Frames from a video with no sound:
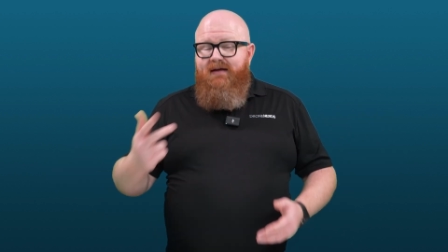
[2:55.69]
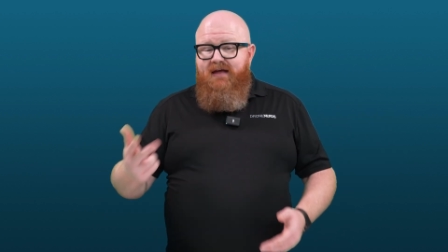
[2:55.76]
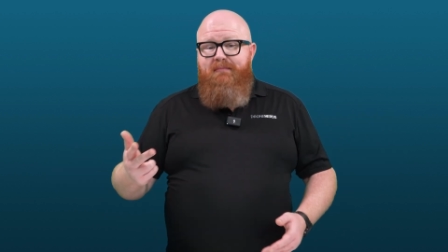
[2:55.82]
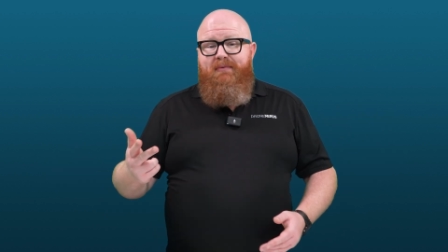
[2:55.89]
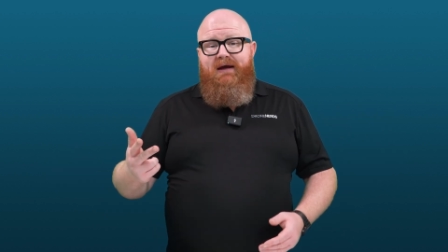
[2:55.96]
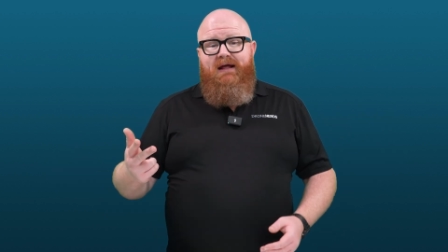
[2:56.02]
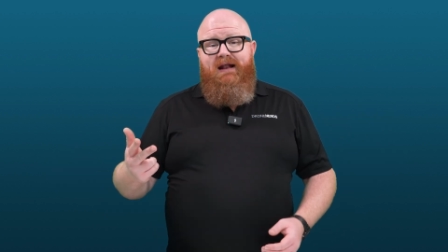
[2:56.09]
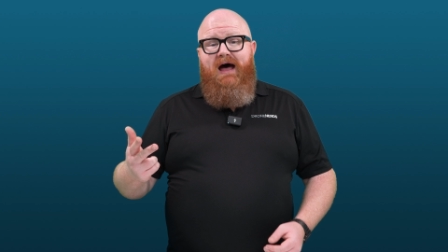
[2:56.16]

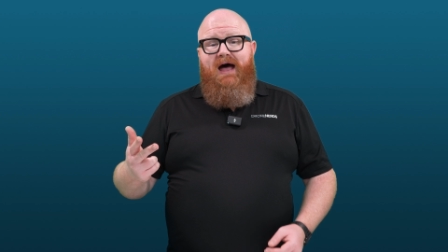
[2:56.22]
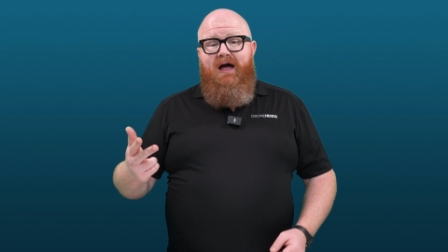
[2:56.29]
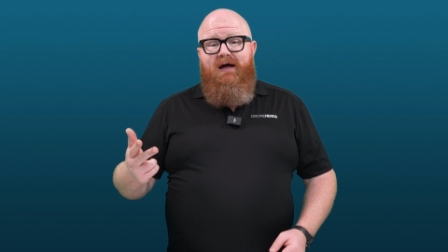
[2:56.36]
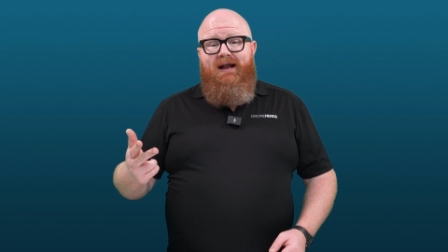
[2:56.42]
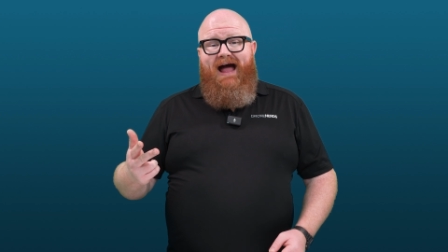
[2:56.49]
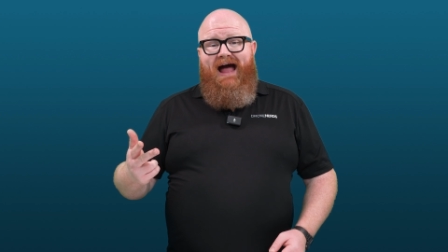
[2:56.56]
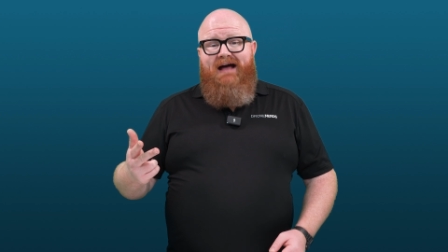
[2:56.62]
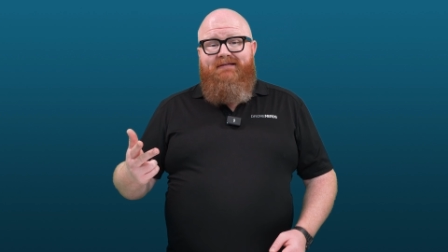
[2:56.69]
keeping an eye
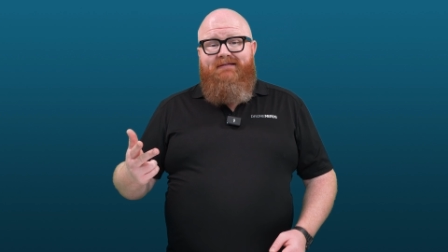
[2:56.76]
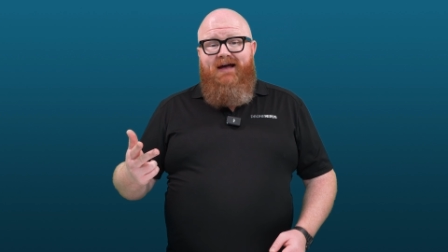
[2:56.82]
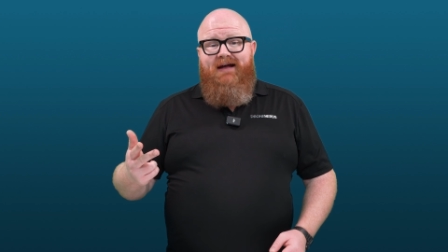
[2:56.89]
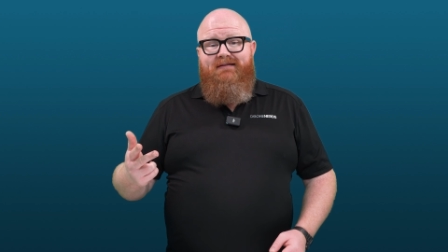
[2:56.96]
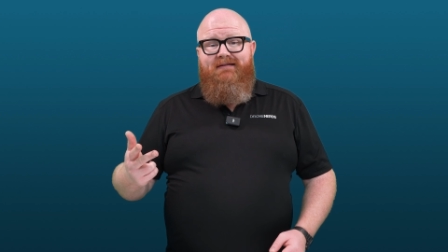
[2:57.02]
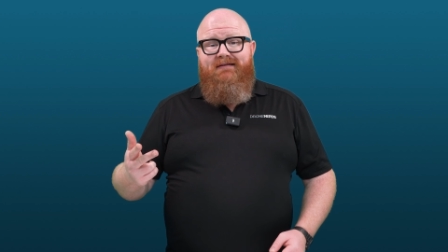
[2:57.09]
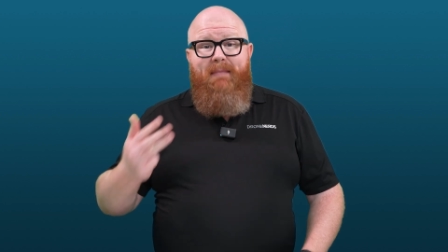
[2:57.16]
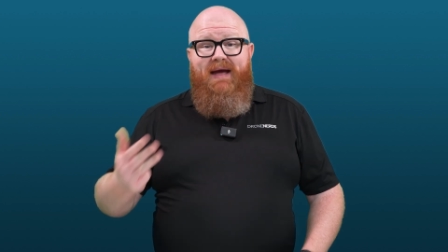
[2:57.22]
on
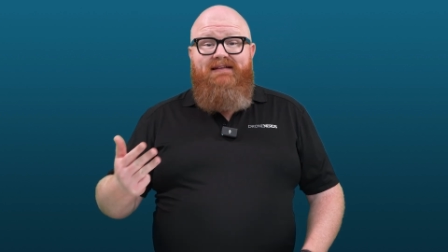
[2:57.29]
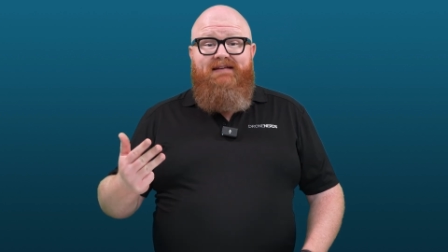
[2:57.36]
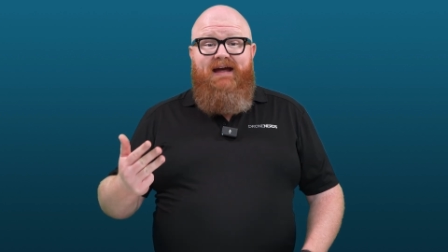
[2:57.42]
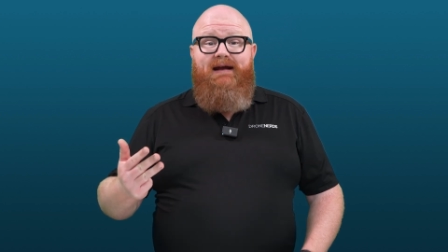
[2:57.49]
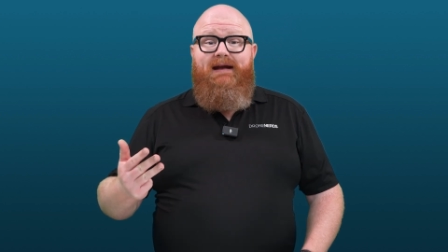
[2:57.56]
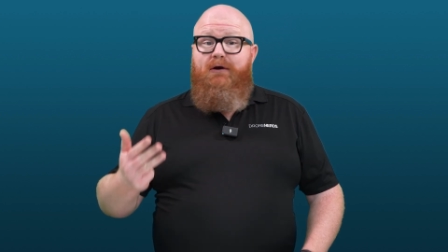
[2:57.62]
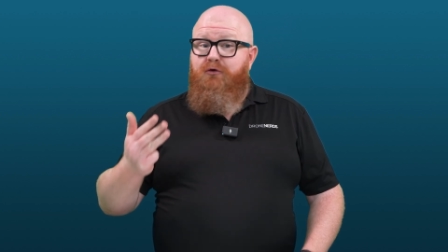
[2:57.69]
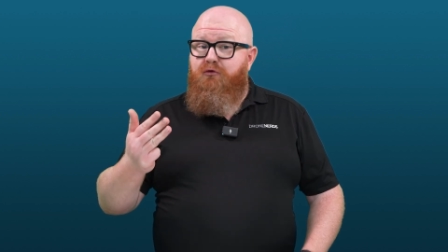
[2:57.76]
assets,
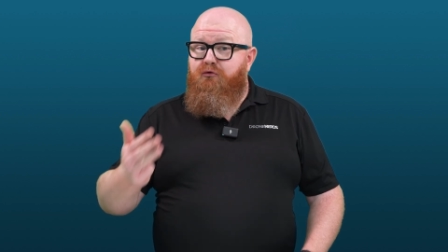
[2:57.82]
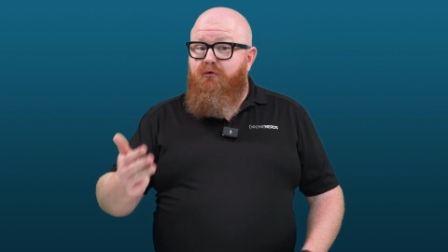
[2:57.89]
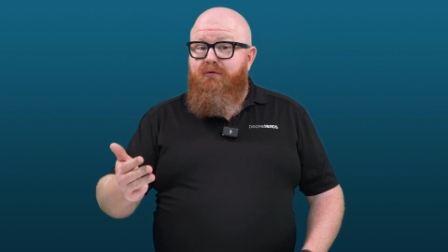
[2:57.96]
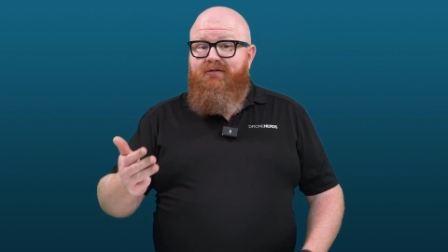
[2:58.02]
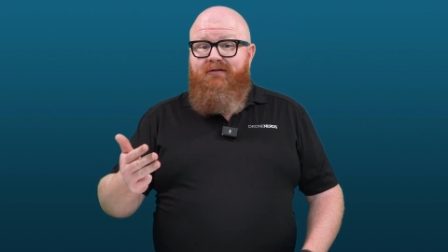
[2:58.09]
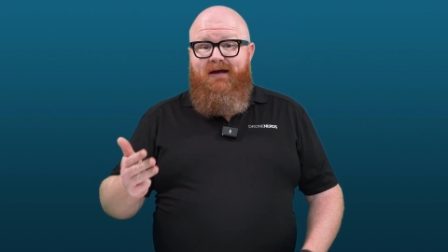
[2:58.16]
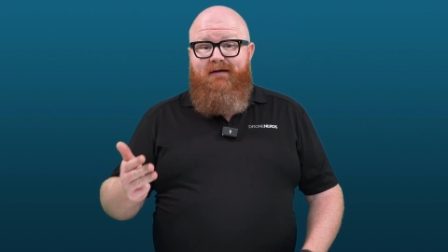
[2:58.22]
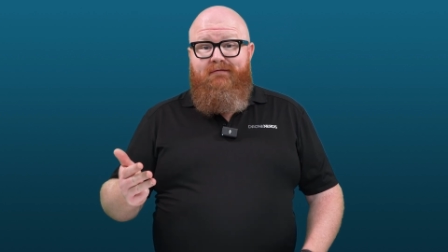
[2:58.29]
maintaining crew
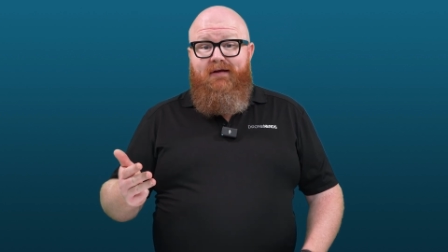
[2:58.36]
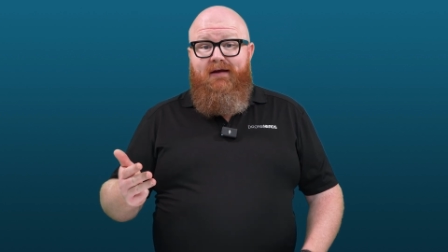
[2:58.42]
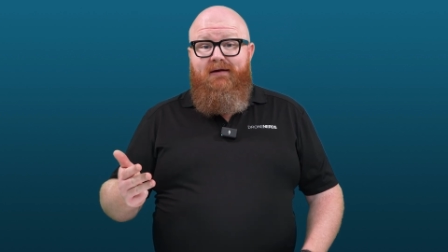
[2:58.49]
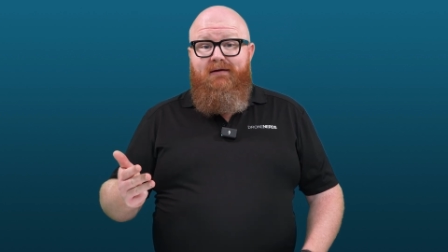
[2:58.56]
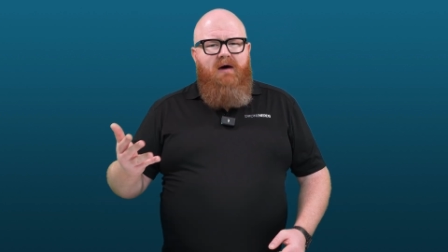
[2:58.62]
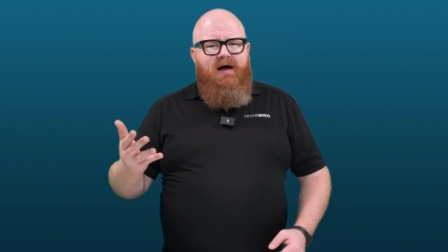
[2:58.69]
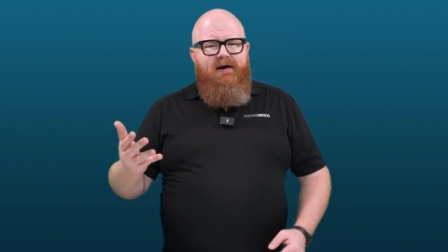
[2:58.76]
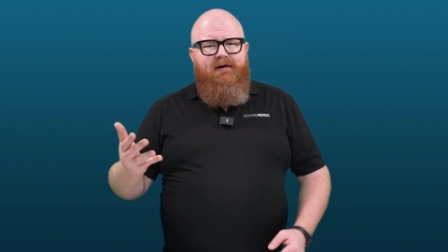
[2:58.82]
safety,
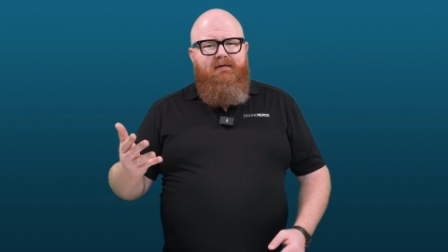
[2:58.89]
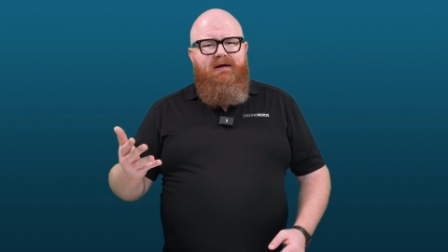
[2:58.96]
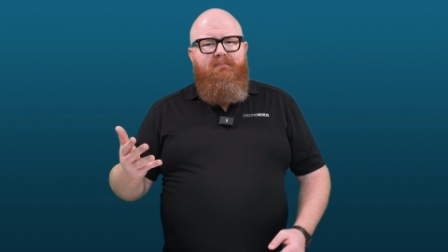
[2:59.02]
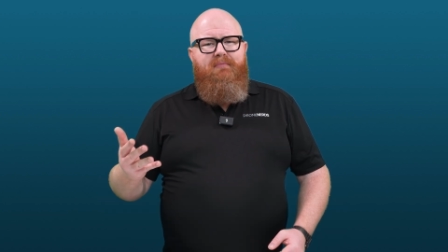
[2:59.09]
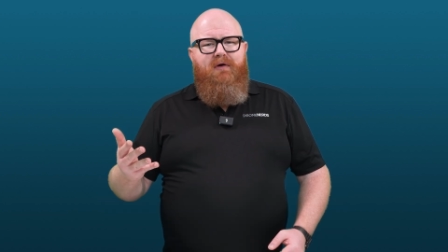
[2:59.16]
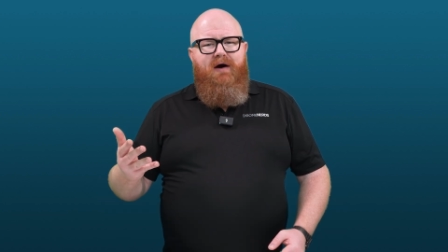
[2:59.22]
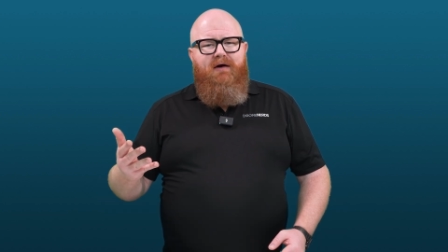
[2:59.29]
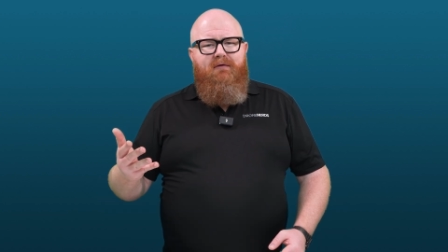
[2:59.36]
monitoring
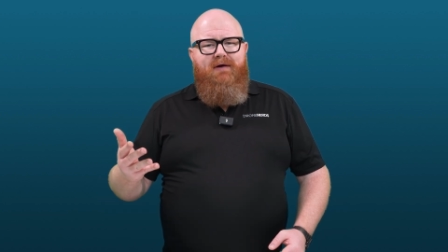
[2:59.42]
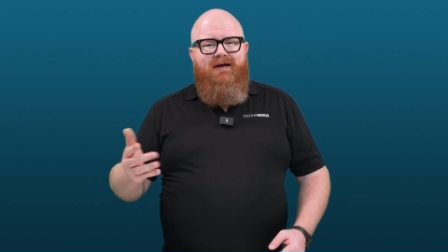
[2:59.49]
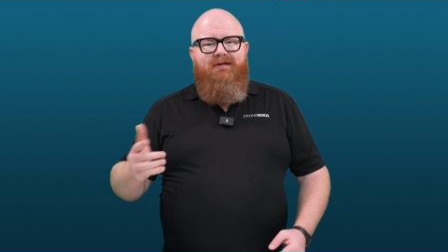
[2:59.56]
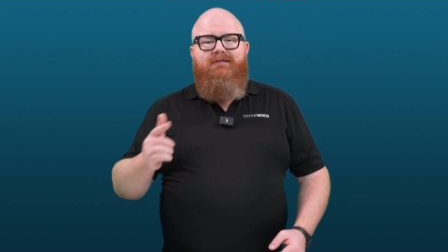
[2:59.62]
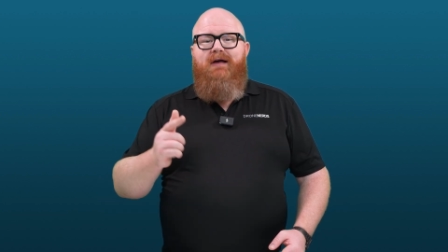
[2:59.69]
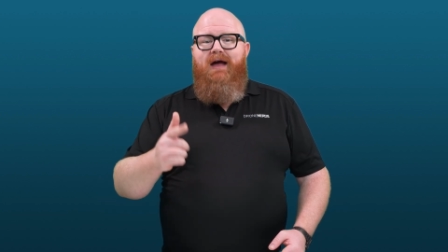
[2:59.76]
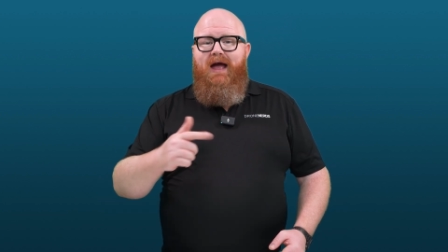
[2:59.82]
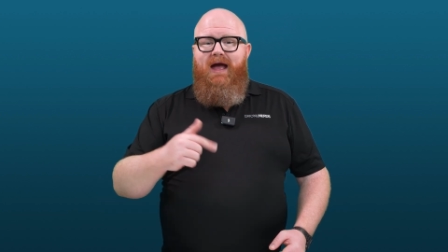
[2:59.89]

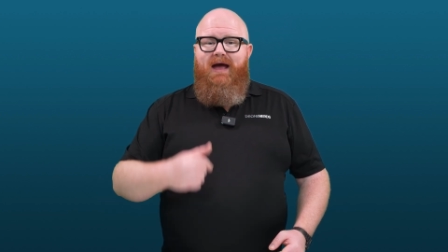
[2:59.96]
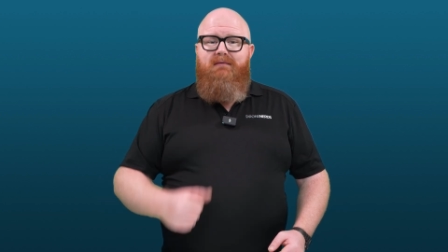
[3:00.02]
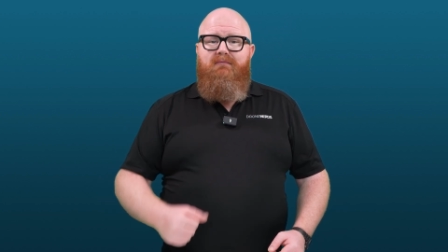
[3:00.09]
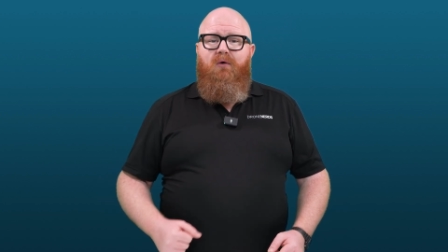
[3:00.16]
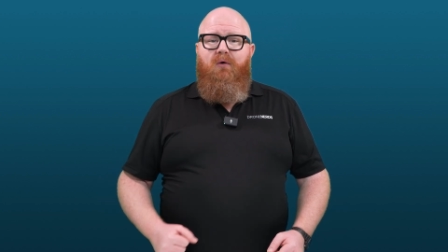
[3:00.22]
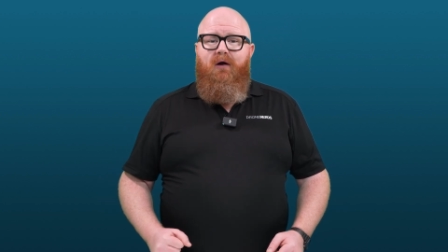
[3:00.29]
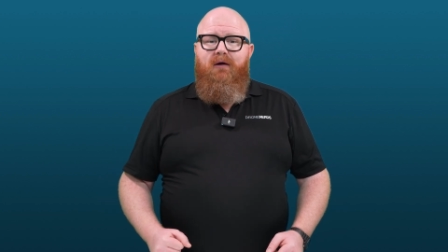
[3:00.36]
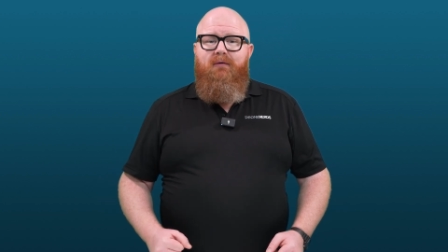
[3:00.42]
progress, and
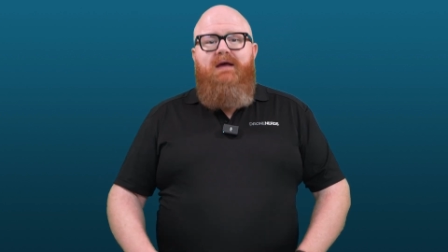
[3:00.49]
more.